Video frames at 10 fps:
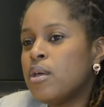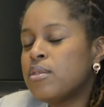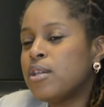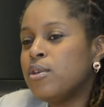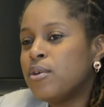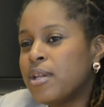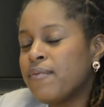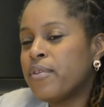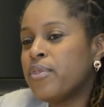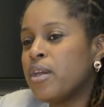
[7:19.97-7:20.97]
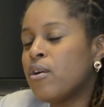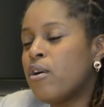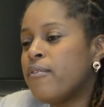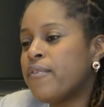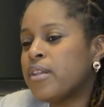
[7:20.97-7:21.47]
that you could ever think
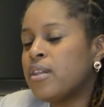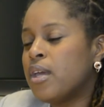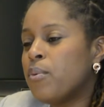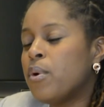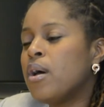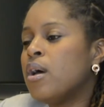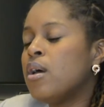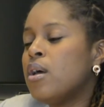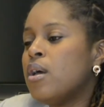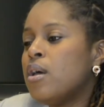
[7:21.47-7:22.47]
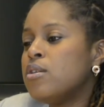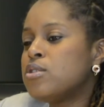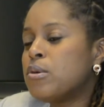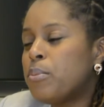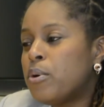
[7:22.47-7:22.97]
of, and they were
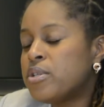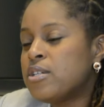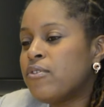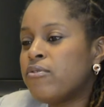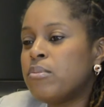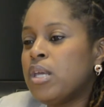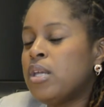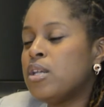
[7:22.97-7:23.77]
supportive of me.